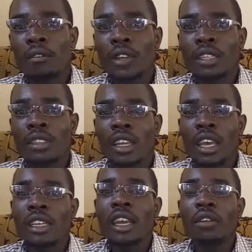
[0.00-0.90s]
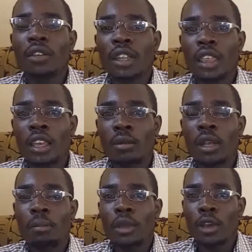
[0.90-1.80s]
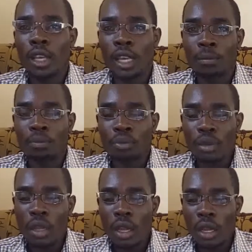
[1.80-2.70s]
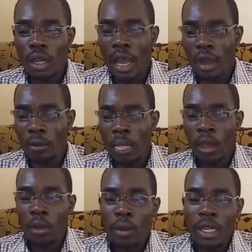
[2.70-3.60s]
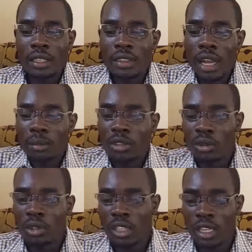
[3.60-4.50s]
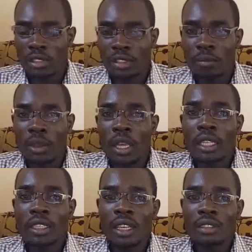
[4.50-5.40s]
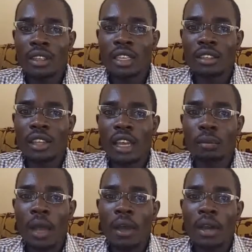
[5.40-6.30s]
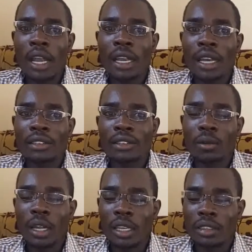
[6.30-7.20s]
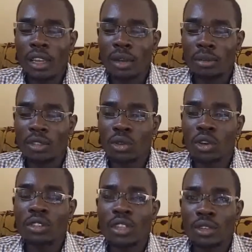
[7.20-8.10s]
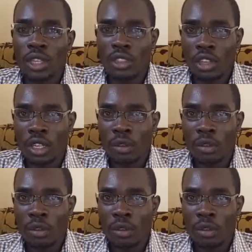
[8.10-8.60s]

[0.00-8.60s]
it and everything will be okay. Now, when it comes to chess it helps our learners when it comes to concentration,